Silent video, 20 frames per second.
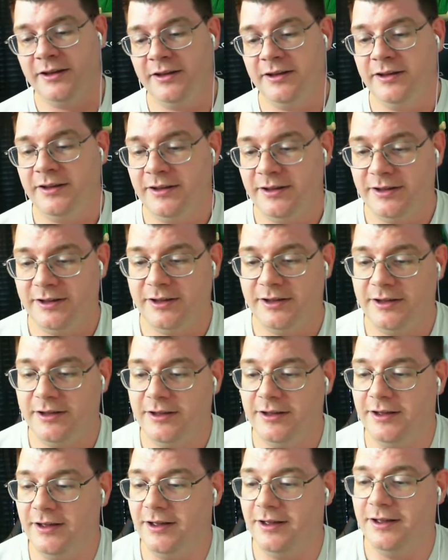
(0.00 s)

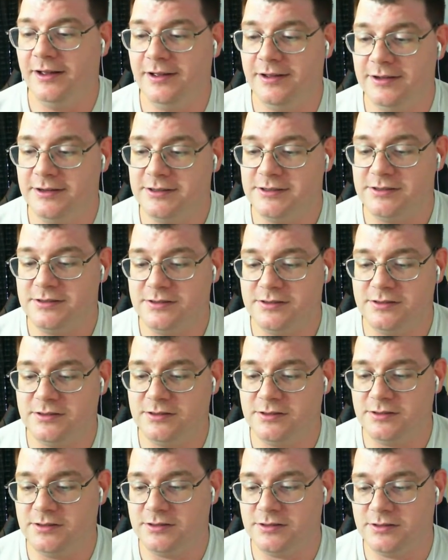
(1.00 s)

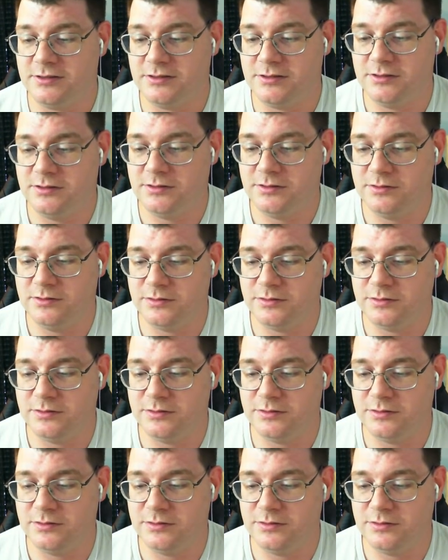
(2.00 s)
No one is speaking in this clip.